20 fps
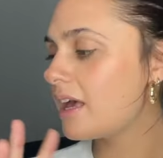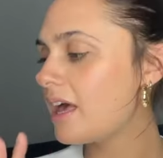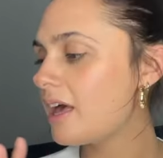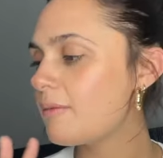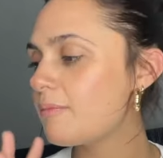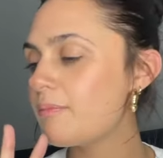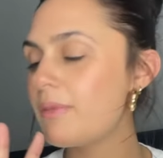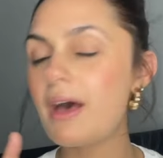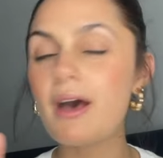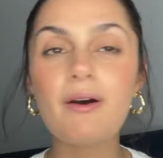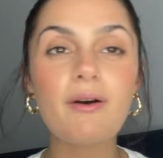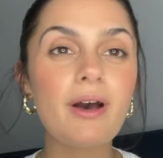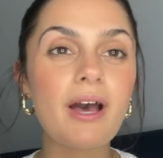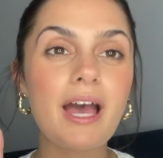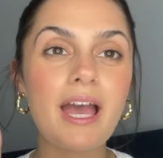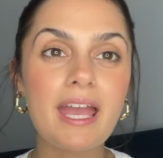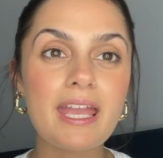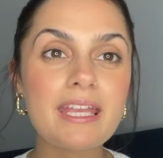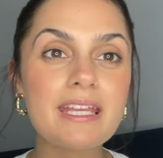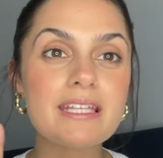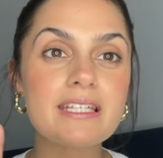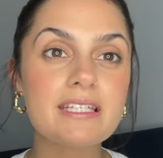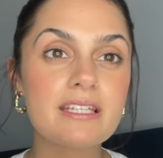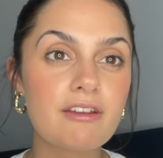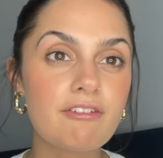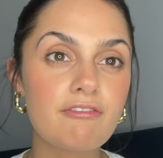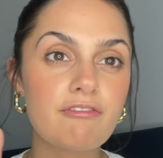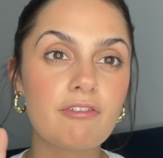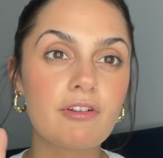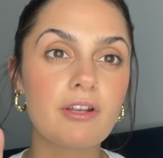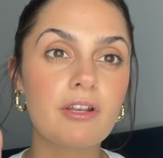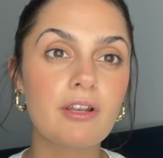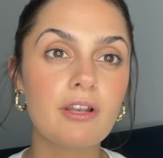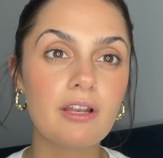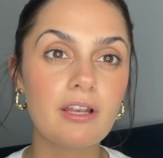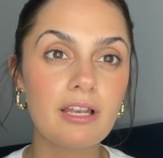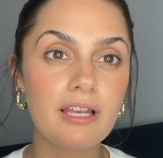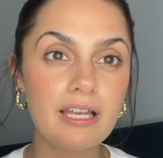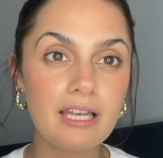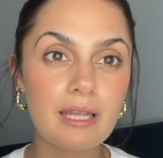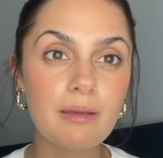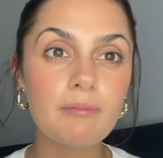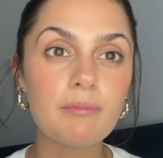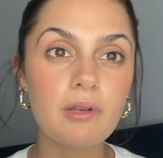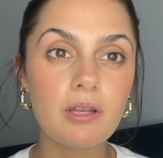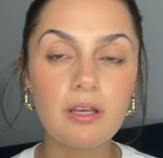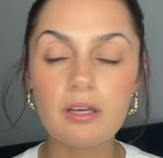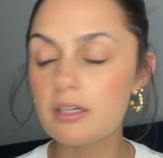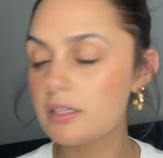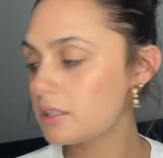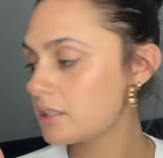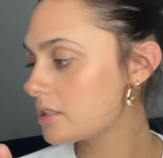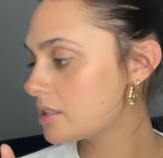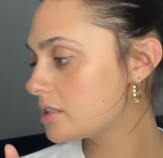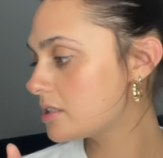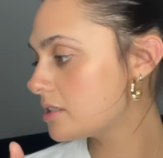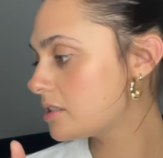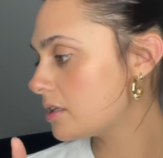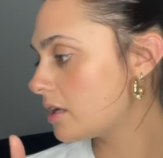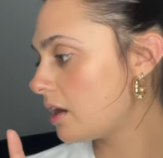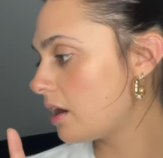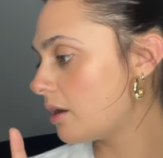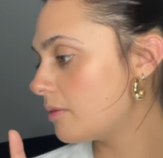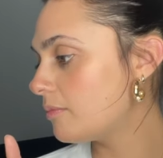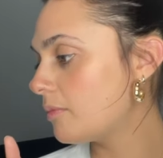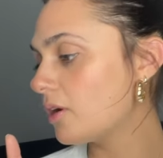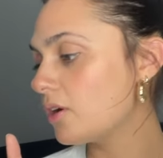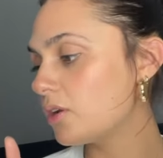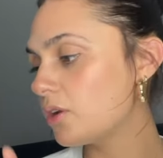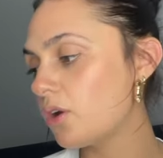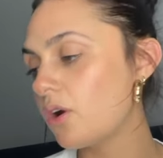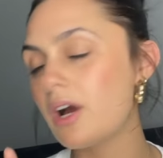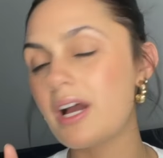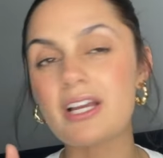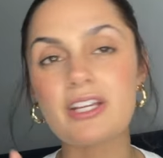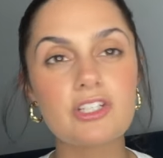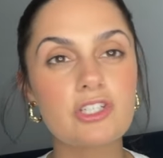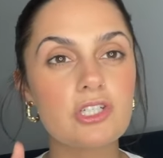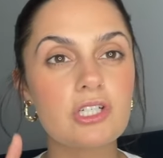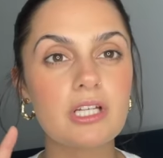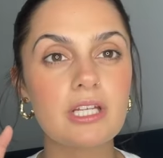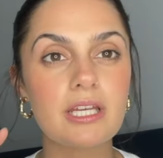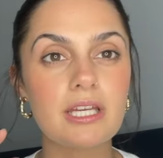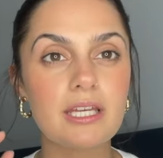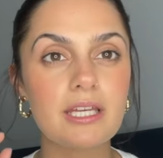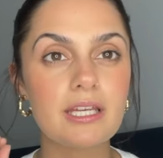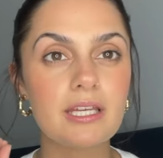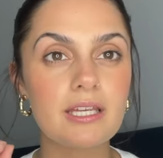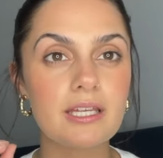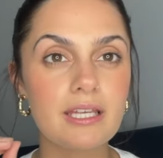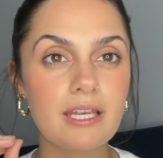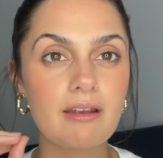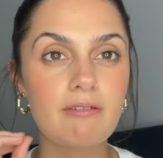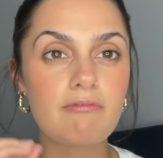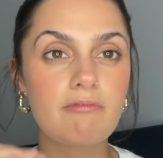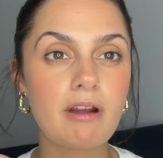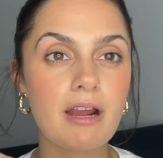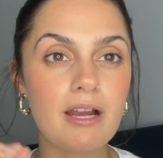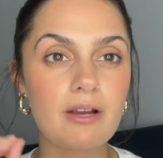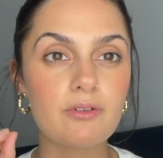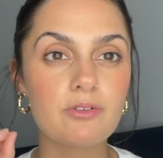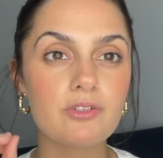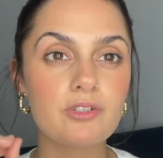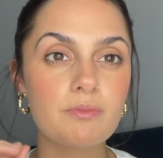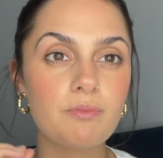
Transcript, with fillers: about 8 different lip looks. I might not actually get round to